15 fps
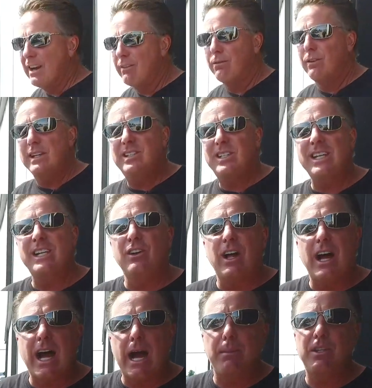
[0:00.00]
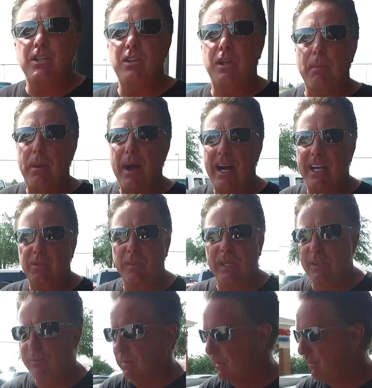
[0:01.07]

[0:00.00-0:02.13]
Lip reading: every single option you could possibly get from